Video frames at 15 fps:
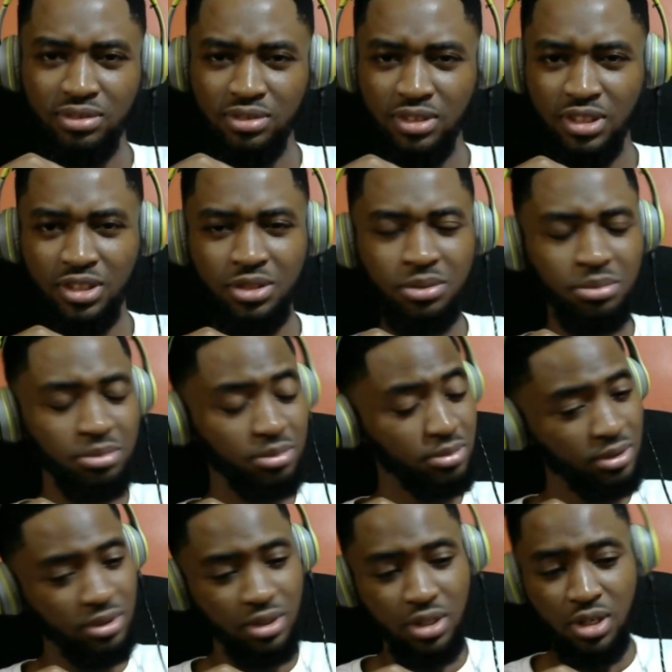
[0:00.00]
Damn.
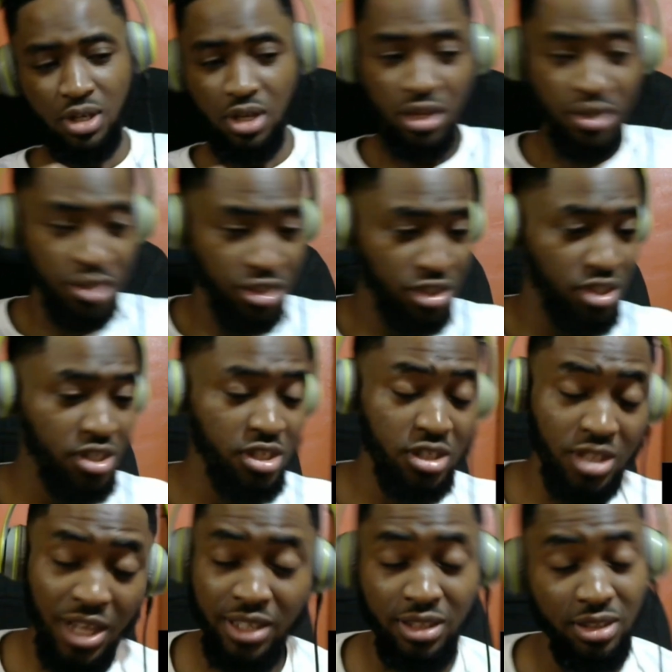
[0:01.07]
This shit is
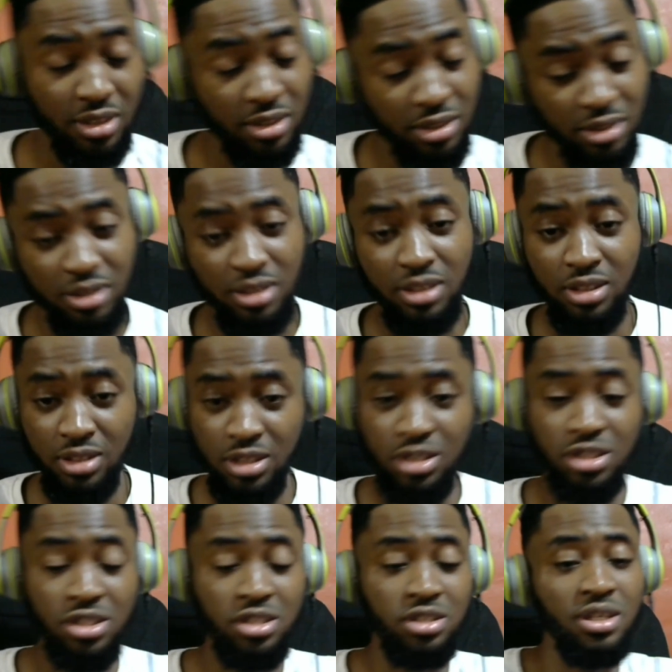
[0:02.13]
tight. This
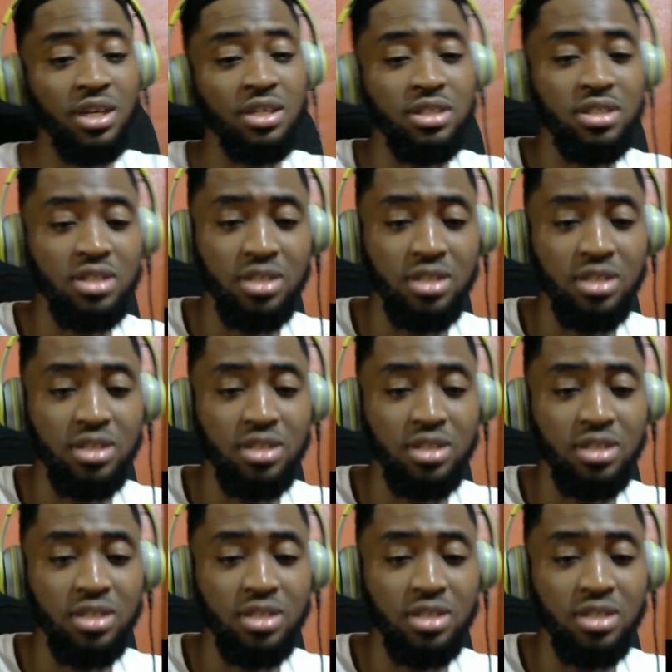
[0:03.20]
shit is tight.